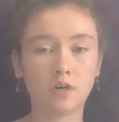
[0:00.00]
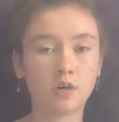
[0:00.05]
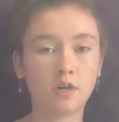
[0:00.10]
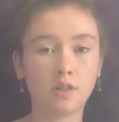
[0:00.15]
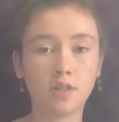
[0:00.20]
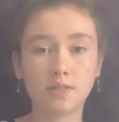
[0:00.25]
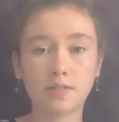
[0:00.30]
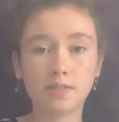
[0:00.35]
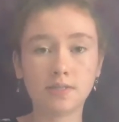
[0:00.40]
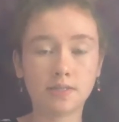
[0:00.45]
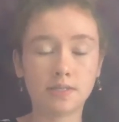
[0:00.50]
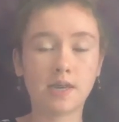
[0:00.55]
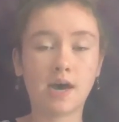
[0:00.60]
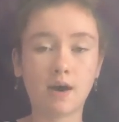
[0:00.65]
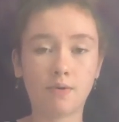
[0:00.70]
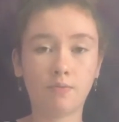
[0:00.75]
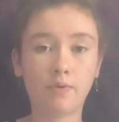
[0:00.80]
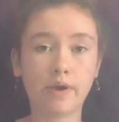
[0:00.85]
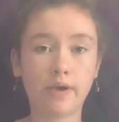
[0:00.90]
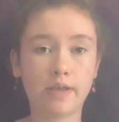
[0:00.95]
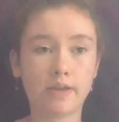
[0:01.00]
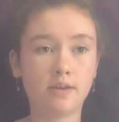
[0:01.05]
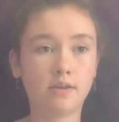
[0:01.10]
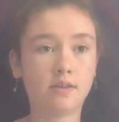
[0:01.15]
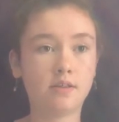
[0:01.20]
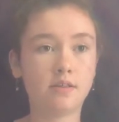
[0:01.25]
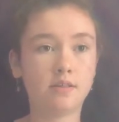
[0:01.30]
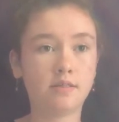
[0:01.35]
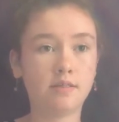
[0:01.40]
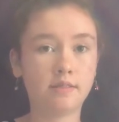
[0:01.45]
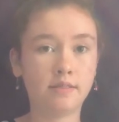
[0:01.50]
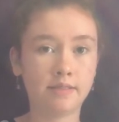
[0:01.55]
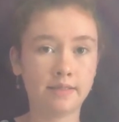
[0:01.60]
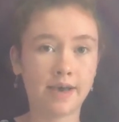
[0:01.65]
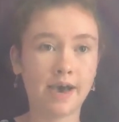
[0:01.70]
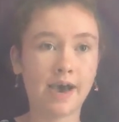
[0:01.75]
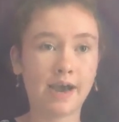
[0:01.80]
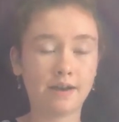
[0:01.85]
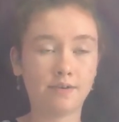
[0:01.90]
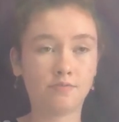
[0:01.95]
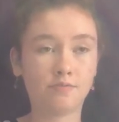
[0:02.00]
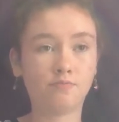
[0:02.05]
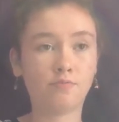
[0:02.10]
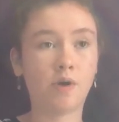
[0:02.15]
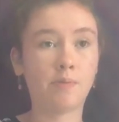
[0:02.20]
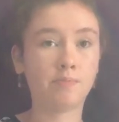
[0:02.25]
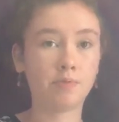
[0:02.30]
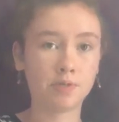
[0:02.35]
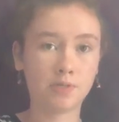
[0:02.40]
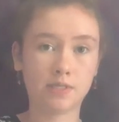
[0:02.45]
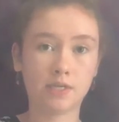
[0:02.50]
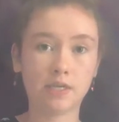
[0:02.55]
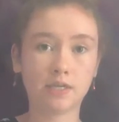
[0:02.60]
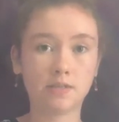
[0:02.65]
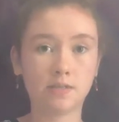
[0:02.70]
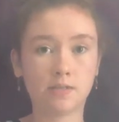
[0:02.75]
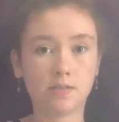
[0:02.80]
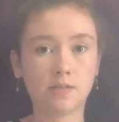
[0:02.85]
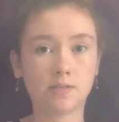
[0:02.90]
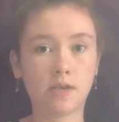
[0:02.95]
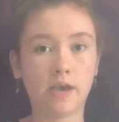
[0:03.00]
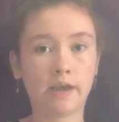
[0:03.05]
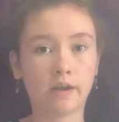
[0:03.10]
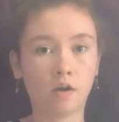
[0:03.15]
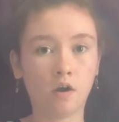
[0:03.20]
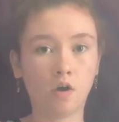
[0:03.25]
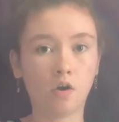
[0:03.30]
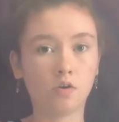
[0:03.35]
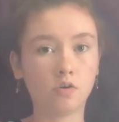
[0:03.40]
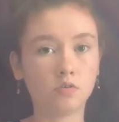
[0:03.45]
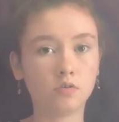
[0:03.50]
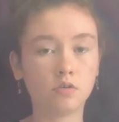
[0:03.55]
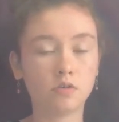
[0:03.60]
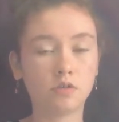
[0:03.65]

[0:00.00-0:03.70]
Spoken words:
This is not what that represents at all.